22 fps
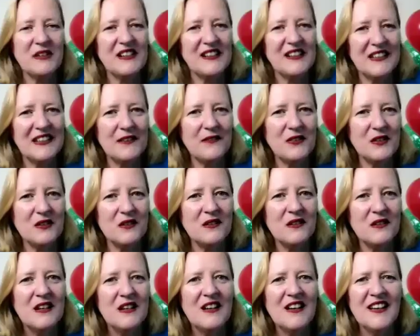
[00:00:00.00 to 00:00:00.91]
were to give you
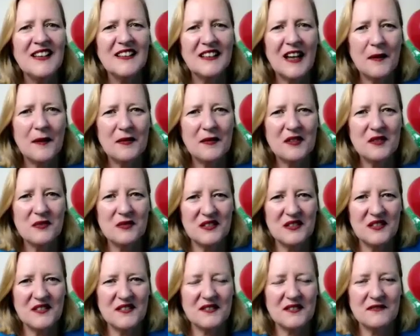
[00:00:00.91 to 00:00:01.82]
a couple of
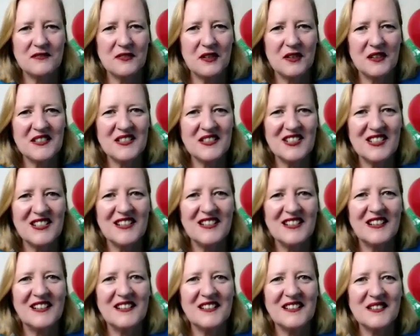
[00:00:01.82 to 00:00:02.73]
words of advice to your
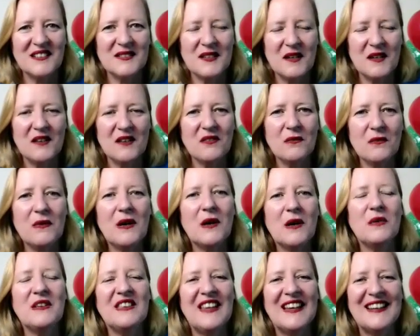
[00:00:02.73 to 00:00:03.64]
younger self, what
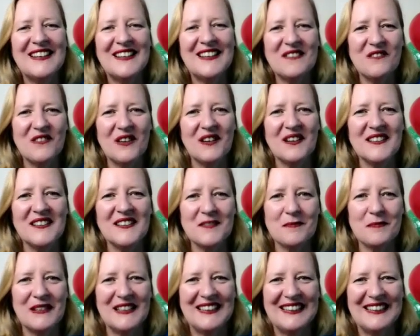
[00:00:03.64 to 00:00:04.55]
would that advice
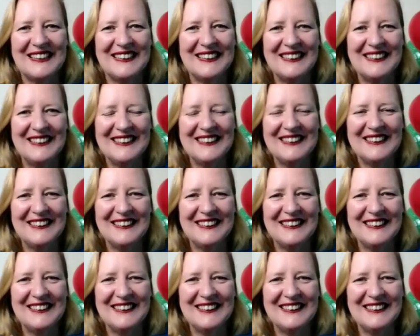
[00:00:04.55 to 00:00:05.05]
be?